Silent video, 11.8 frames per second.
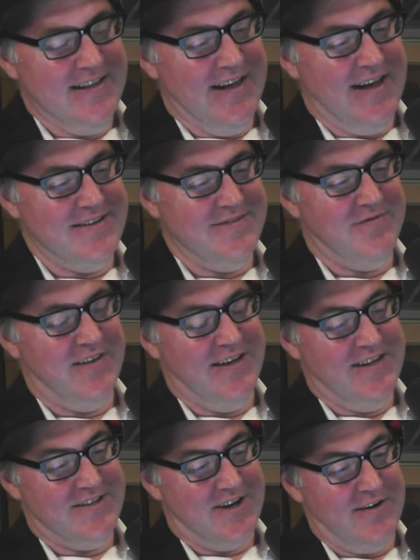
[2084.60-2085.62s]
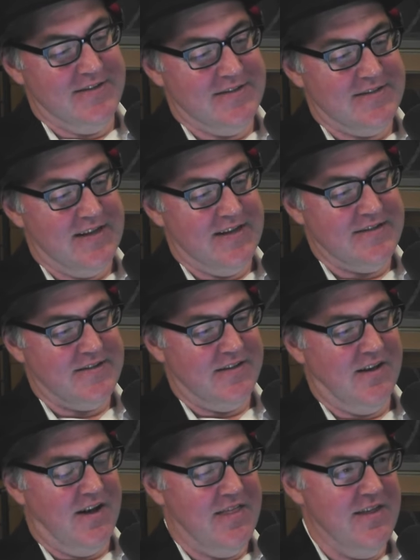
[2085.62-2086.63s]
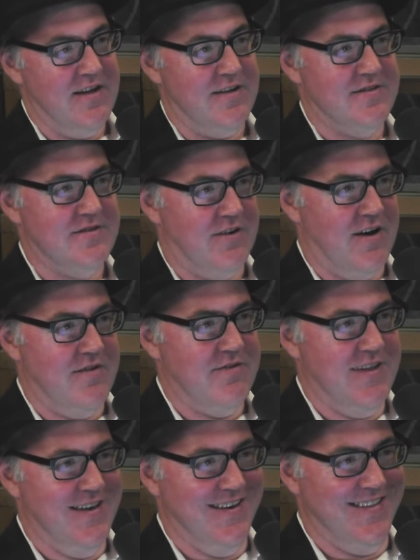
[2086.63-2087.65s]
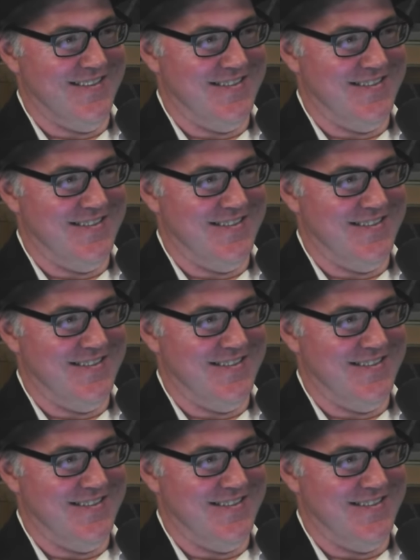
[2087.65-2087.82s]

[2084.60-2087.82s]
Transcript: And Vinnie Jones says, I think I saw it over there near the